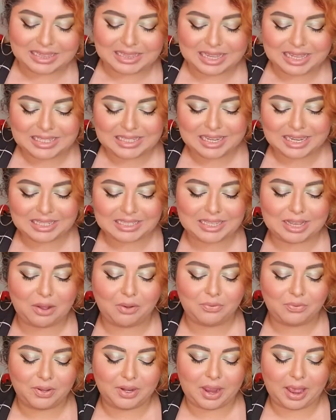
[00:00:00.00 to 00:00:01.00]
This next
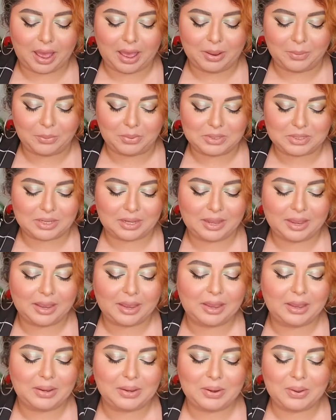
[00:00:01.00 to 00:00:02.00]
outfit, I was
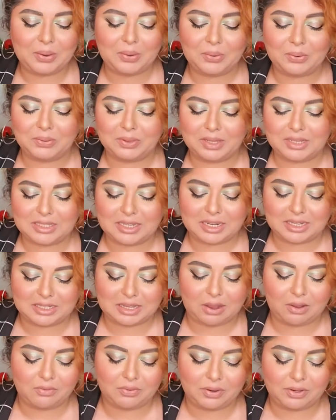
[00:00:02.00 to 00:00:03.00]
like, you know, this
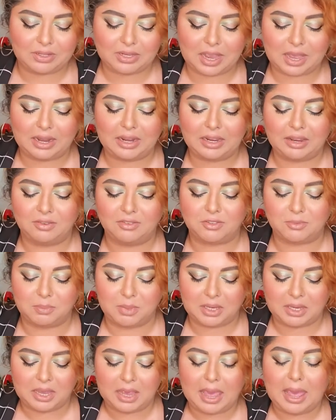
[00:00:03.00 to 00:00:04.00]
next outfit, it kind of gives
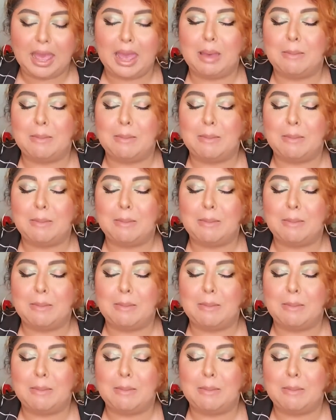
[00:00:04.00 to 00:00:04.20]
me